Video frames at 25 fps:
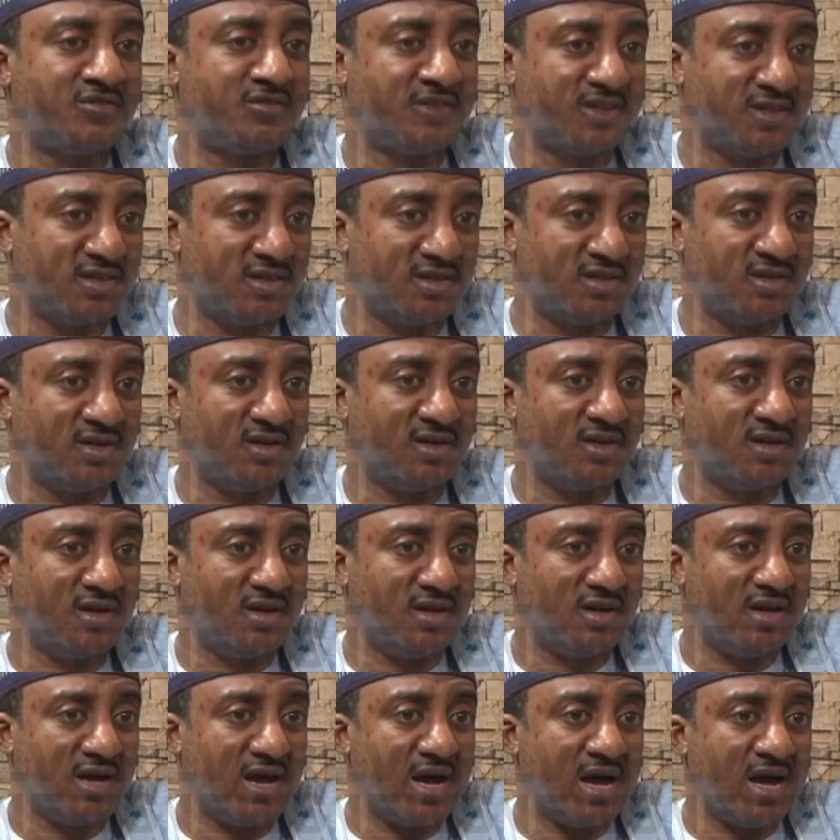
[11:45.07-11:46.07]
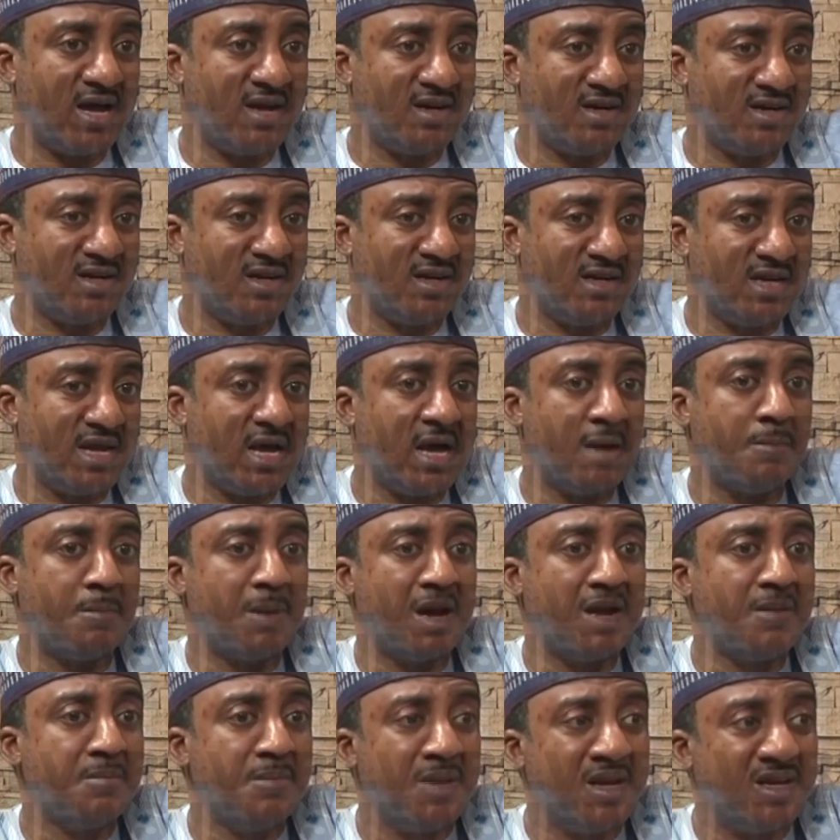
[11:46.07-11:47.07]
facing, and they are
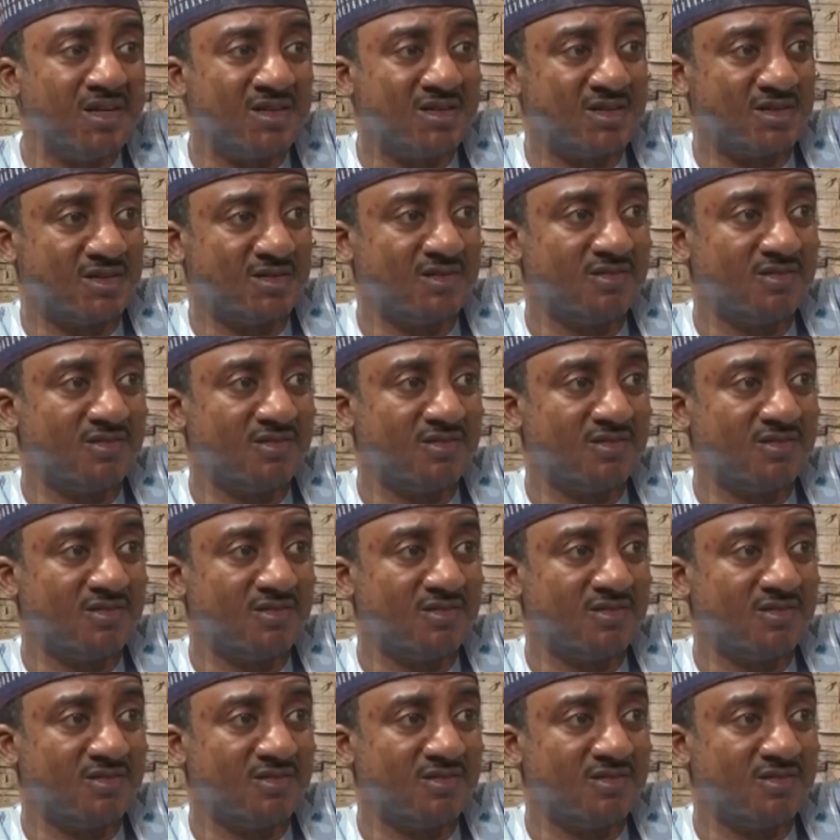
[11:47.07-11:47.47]
man made,